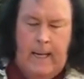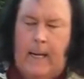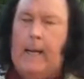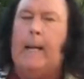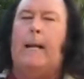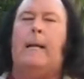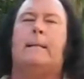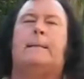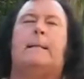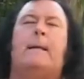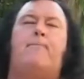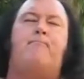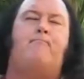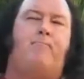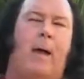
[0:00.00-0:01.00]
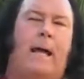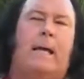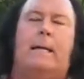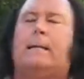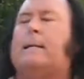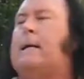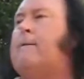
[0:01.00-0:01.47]
It is the
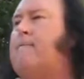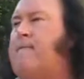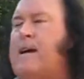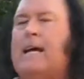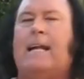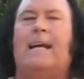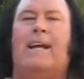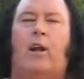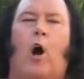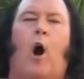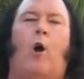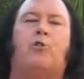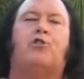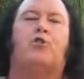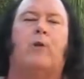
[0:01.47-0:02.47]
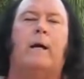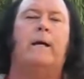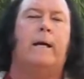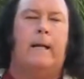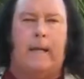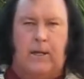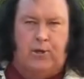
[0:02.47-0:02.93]
biggest event in
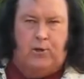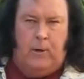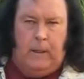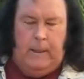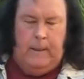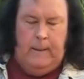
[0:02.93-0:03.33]
Australian history.